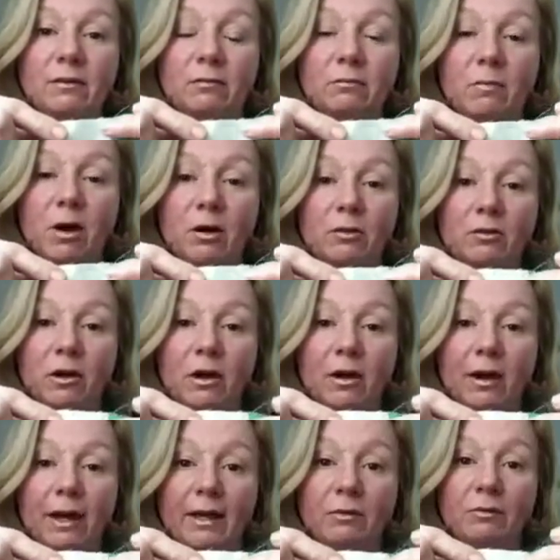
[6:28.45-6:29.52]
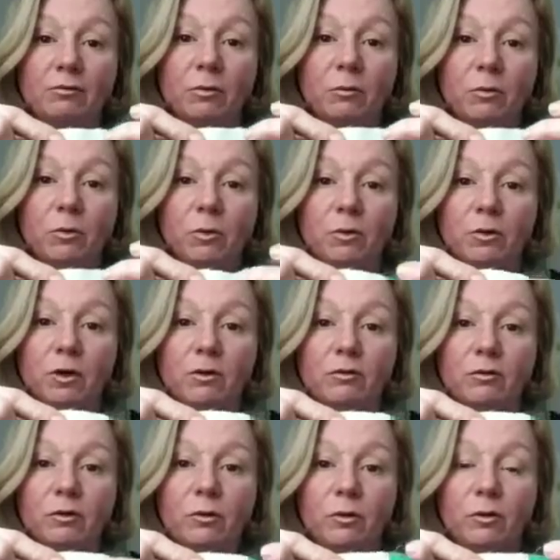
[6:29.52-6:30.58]
marked line from corner
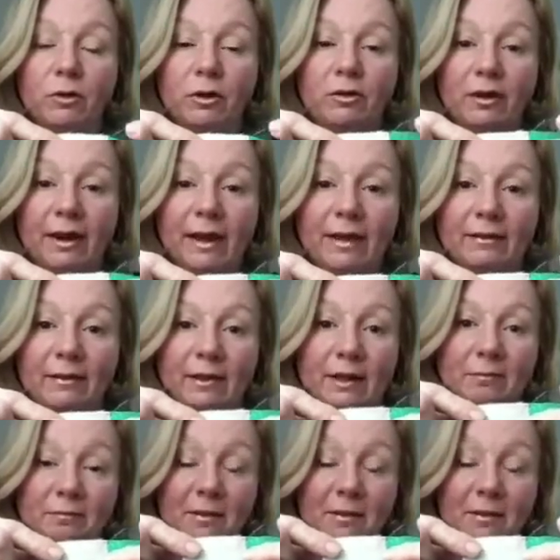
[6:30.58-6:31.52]
to corner diagonally.